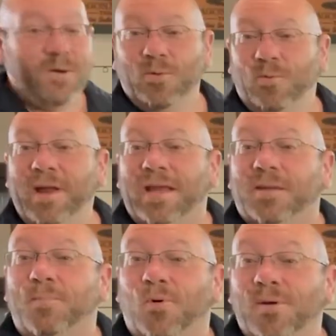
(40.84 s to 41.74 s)
We got the
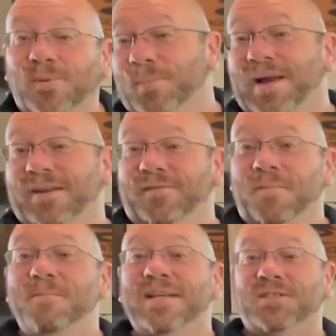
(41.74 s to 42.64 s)
portable buddy
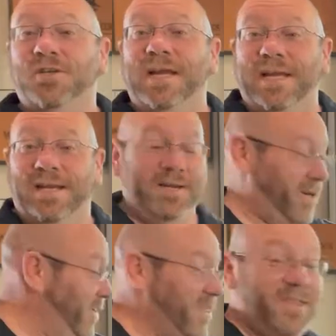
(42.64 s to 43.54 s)
from Mr.
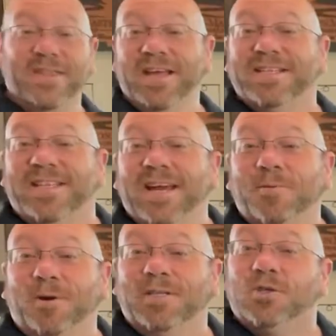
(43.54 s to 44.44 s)
Heater. This thing
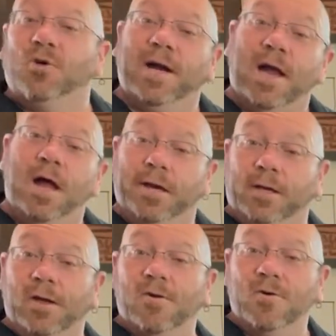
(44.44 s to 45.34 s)
works great. On
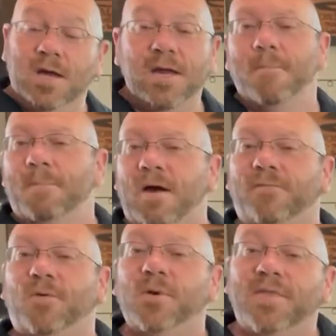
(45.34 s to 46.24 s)
low, about
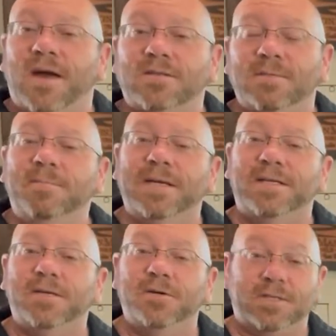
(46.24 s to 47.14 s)
4,000
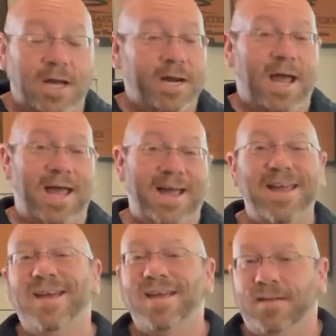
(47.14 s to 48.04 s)
BTUs. On high,
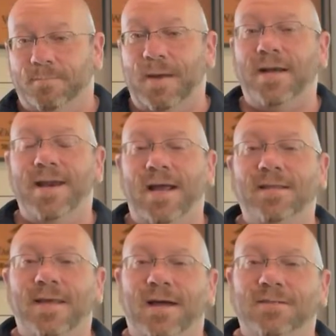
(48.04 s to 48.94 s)
about
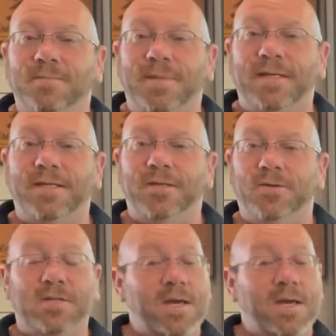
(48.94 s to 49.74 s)
9,000 BTUs.